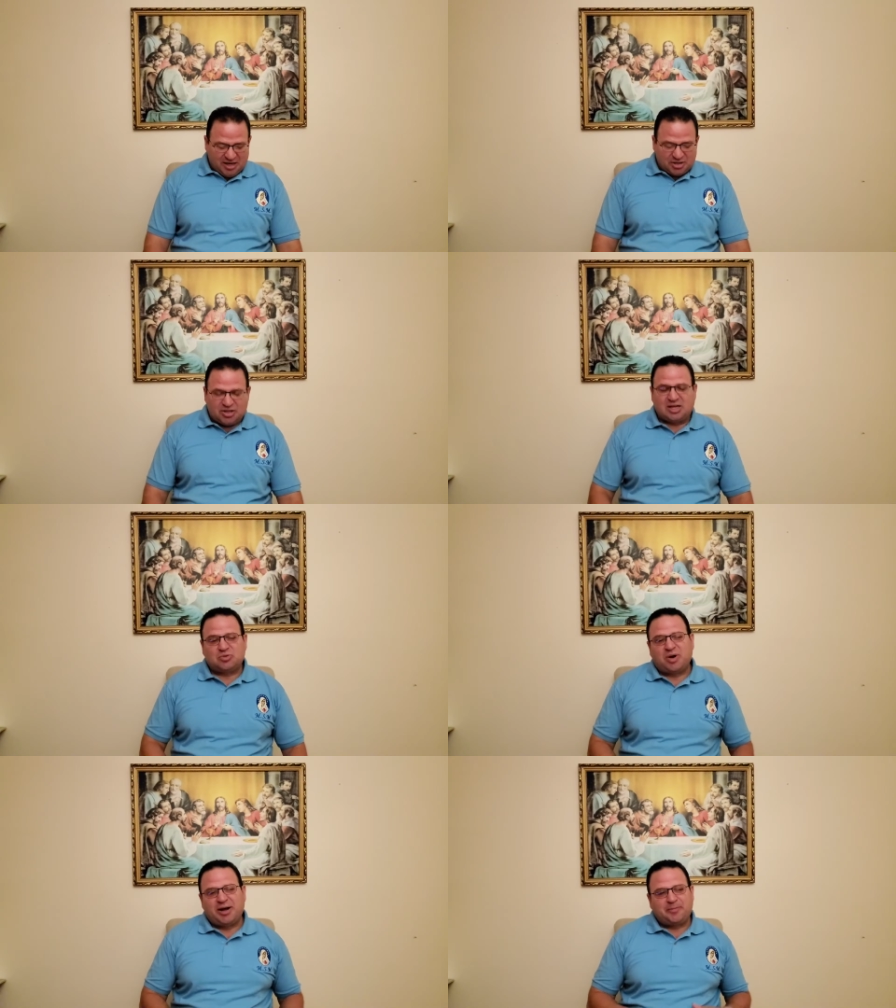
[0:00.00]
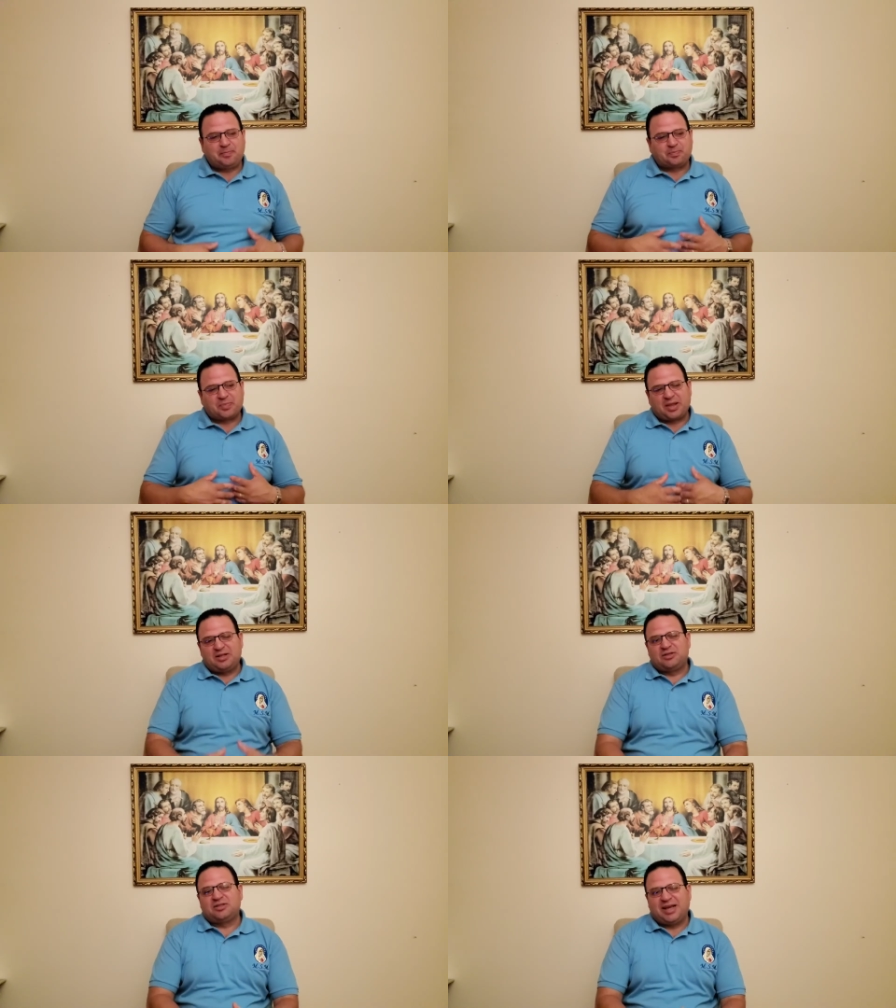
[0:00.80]
So that's why
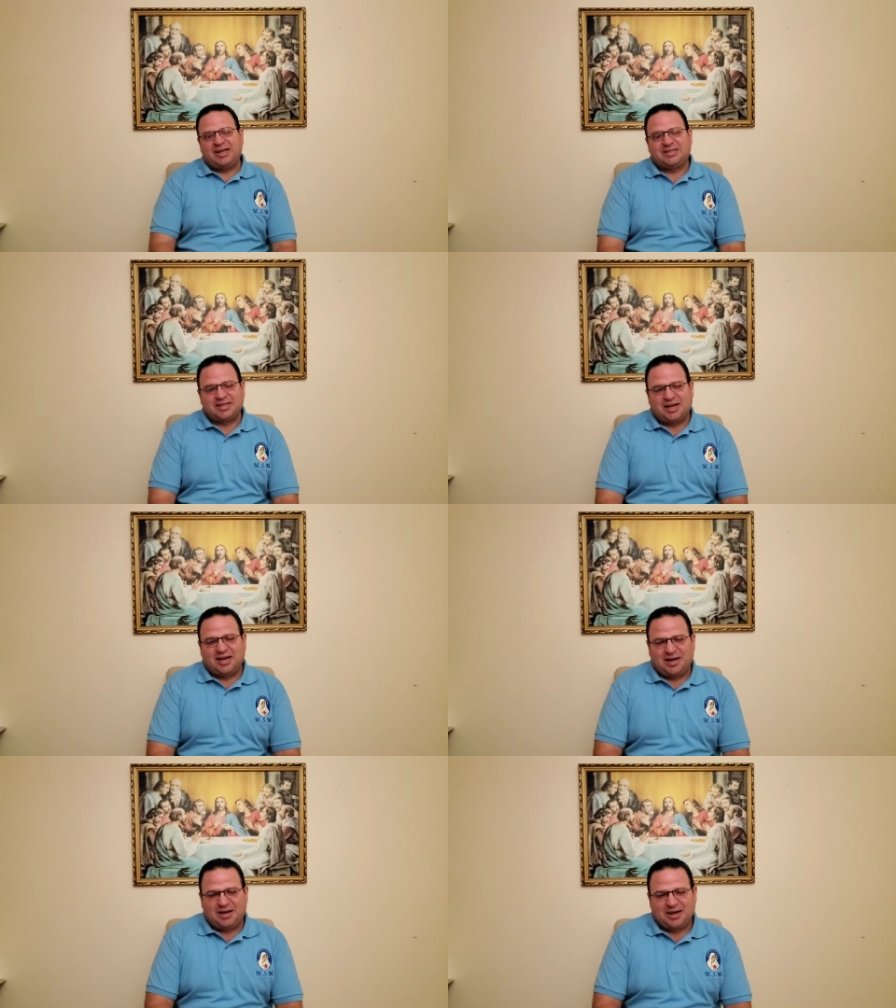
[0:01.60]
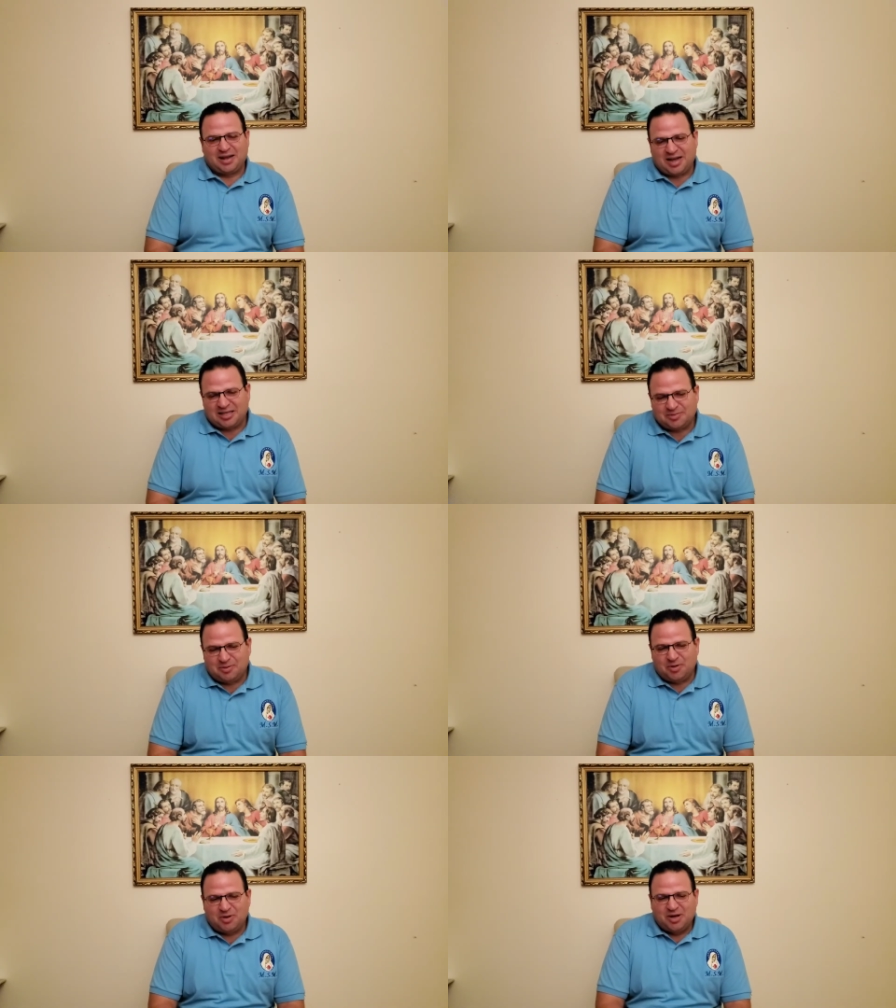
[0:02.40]
in today's
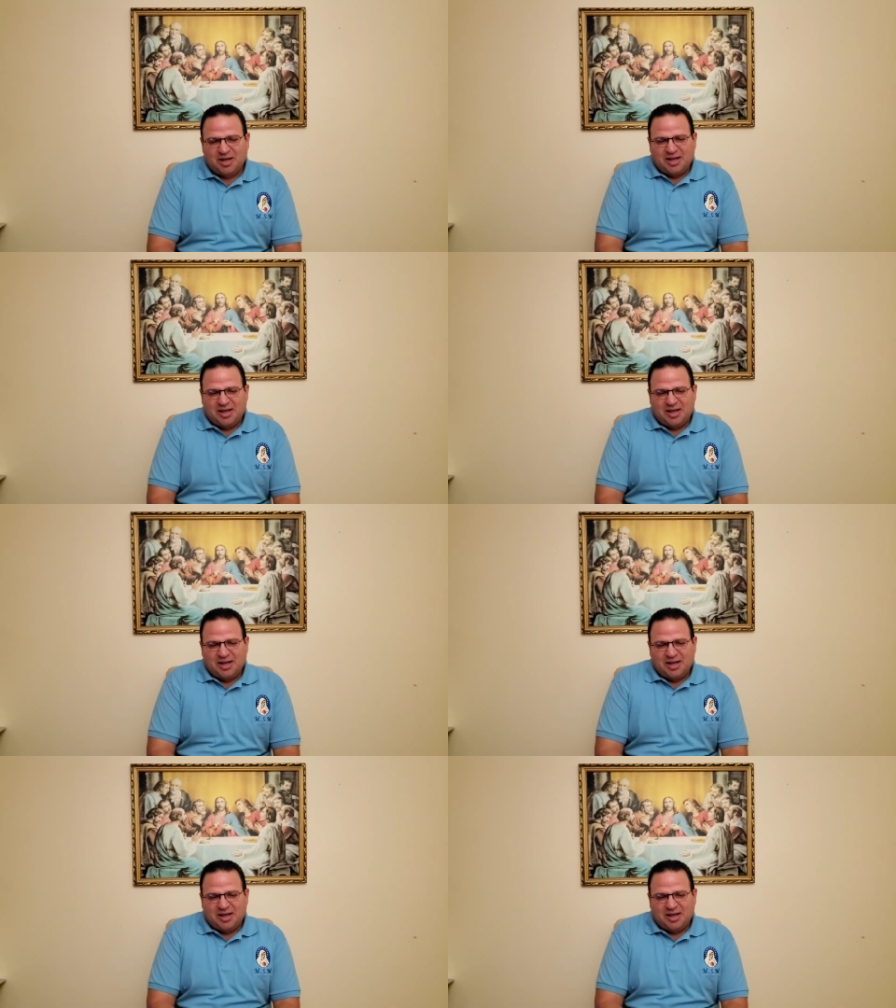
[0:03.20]
gospel,